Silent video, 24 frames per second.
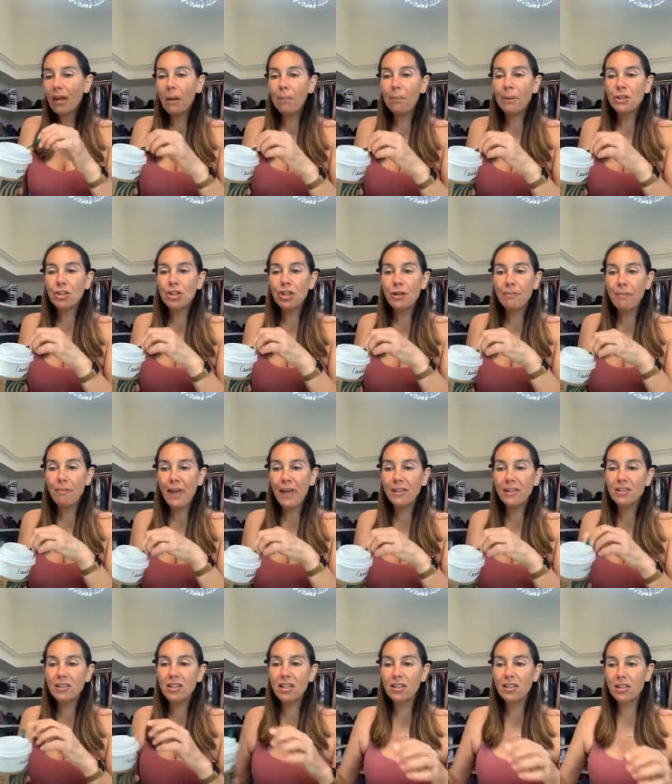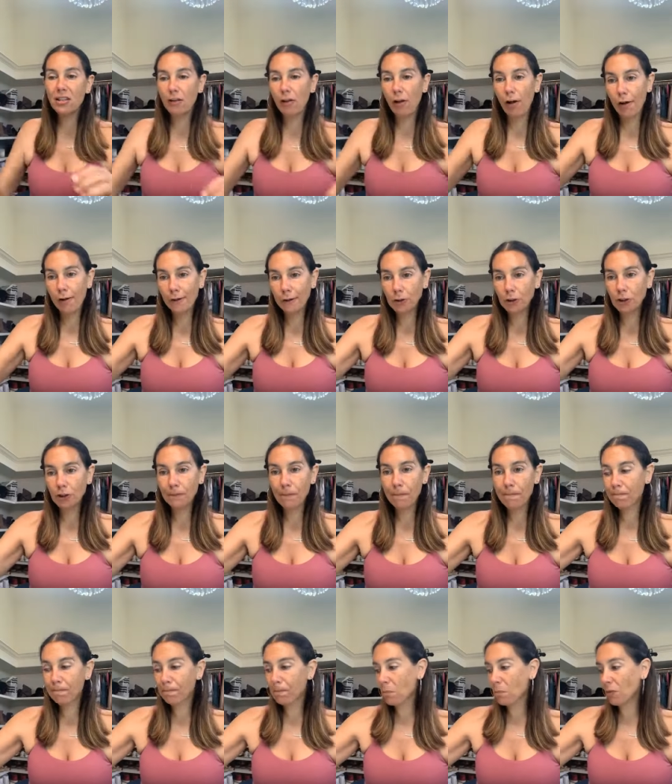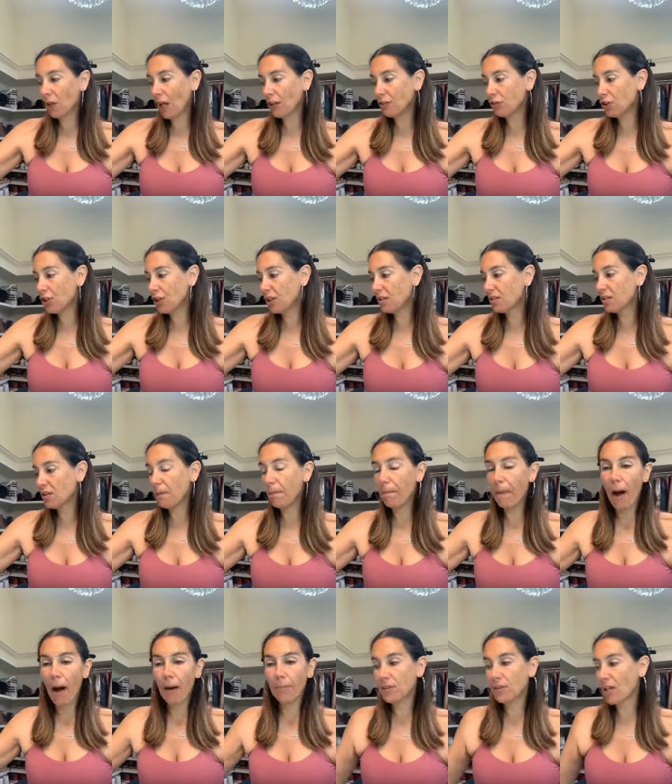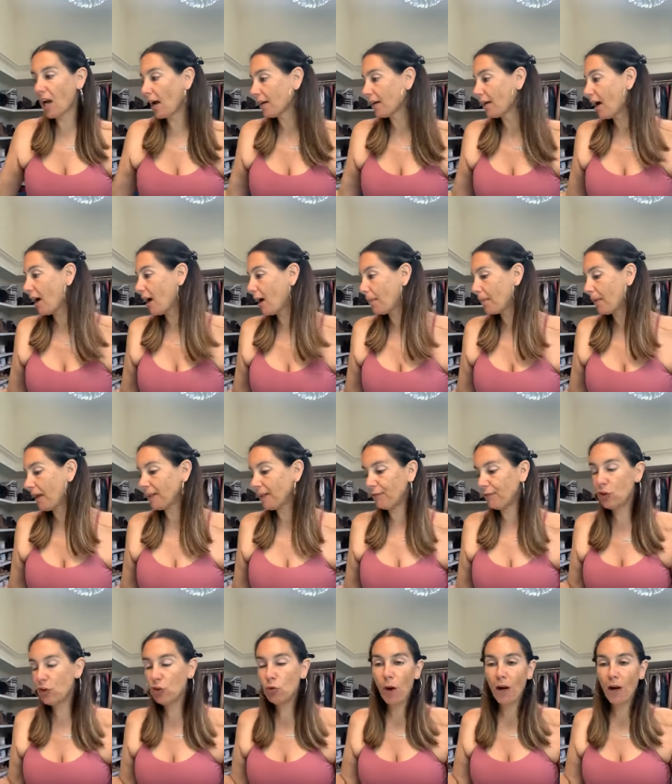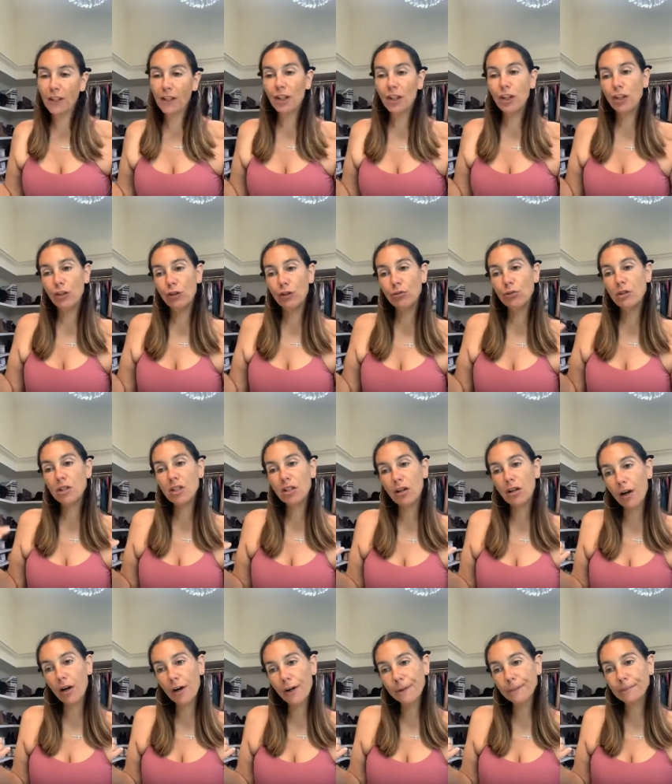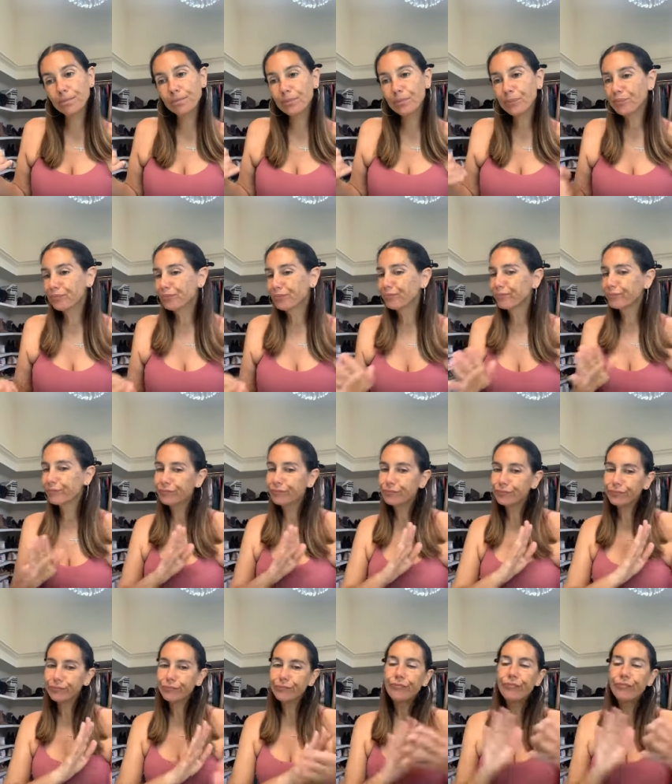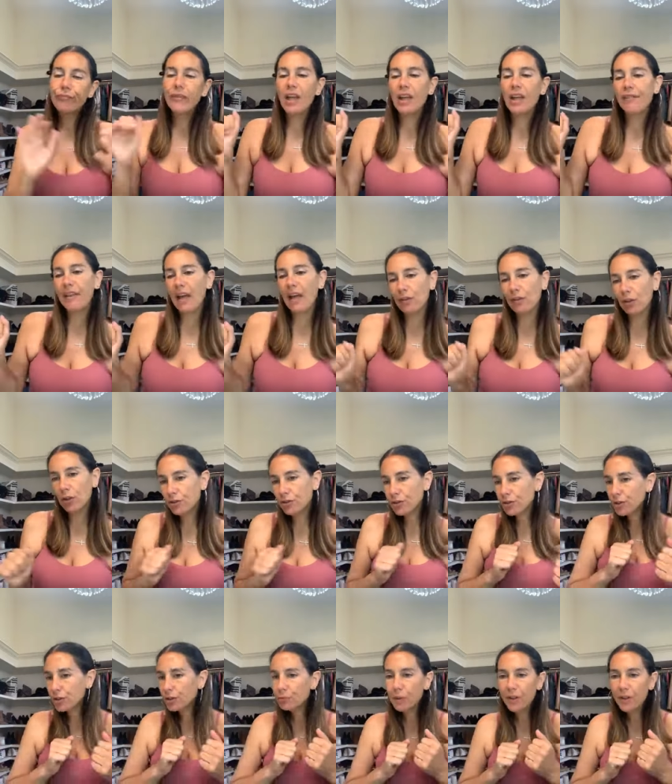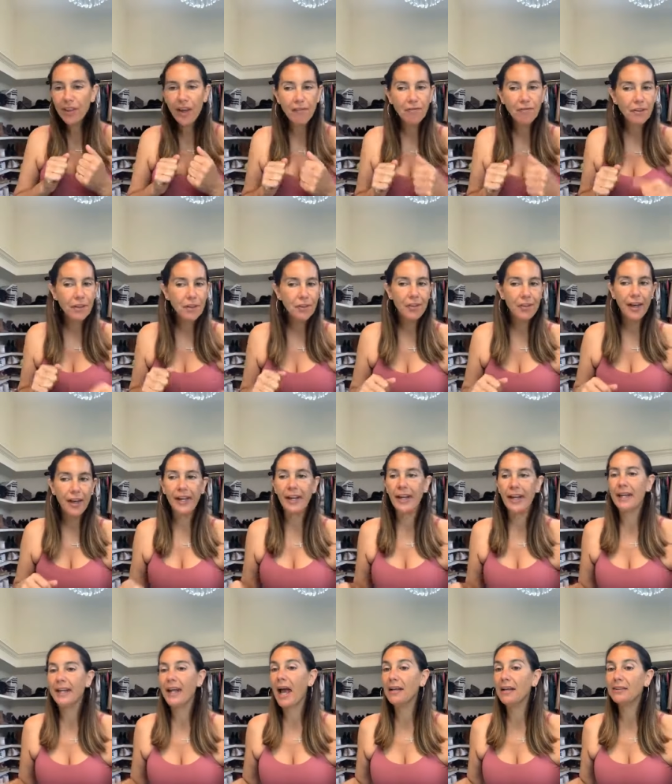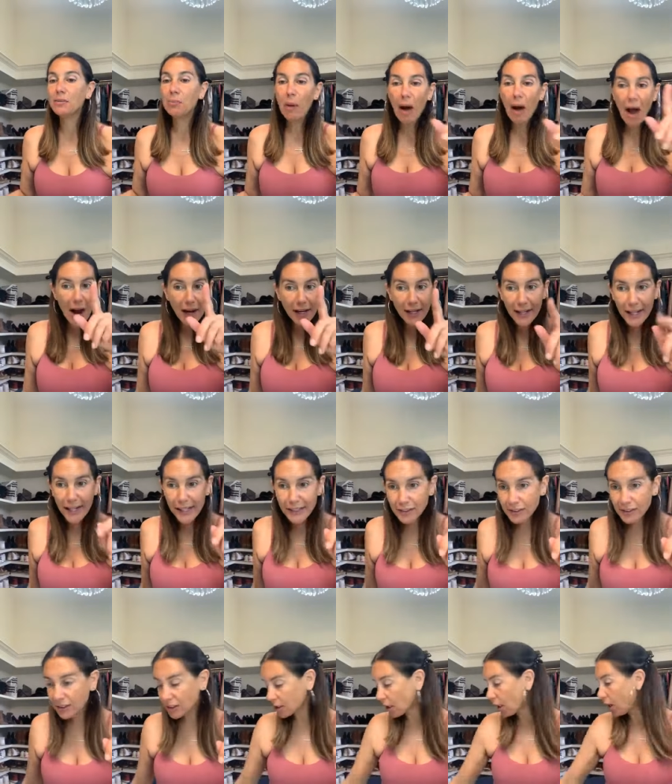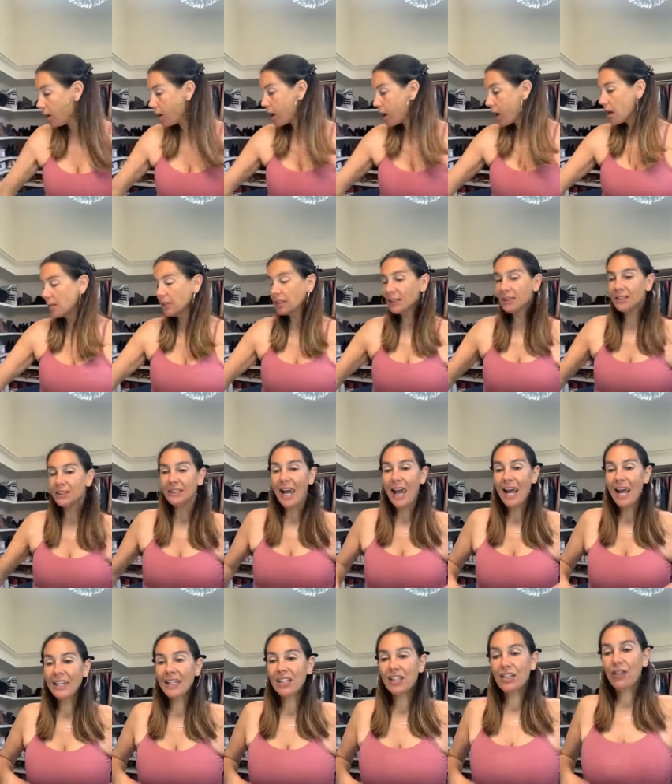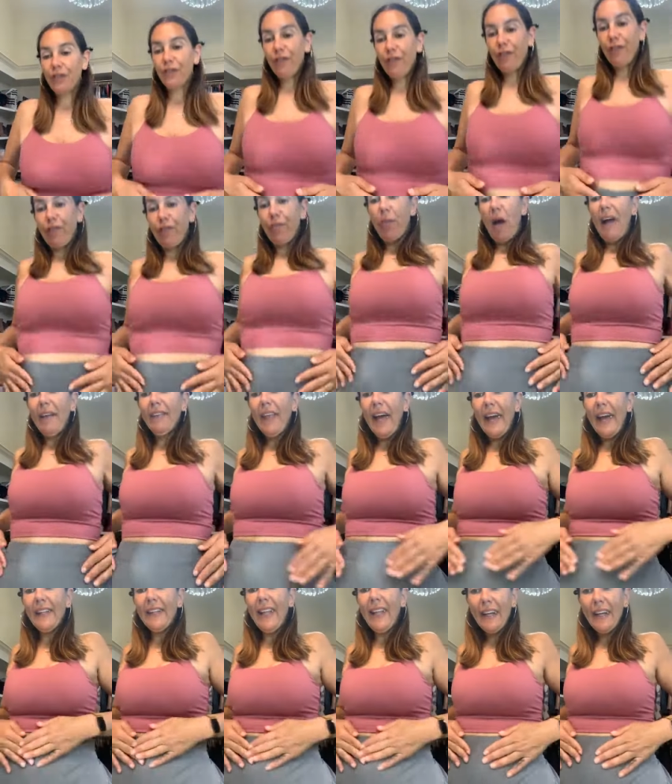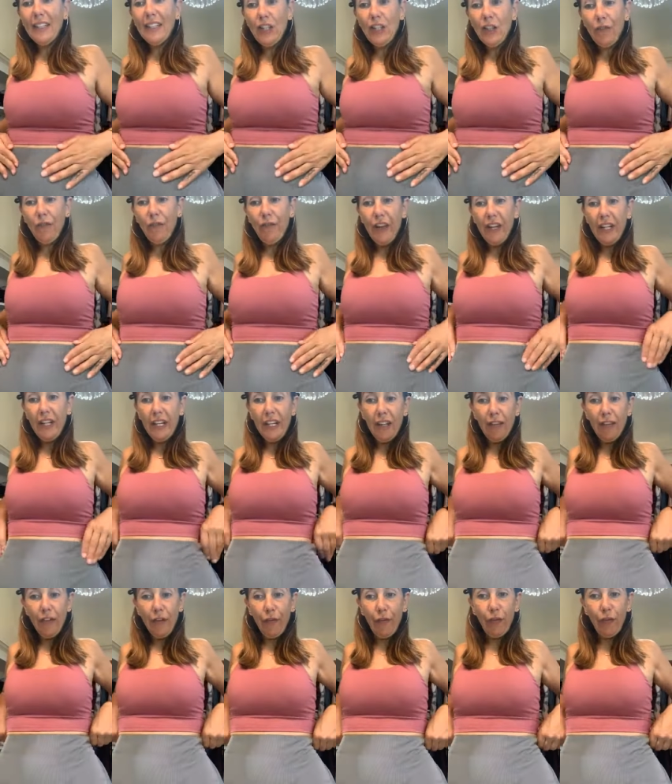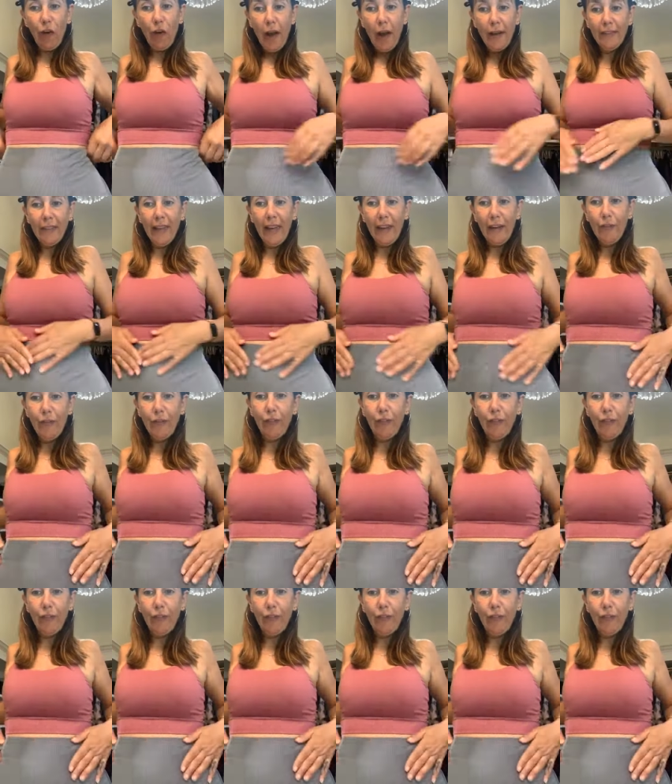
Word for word: But she makes these clothes and she is the bomb.com. And if you want a cute skirt that looks good with everything and has pockets and it's, I like that it's fitted in the front, like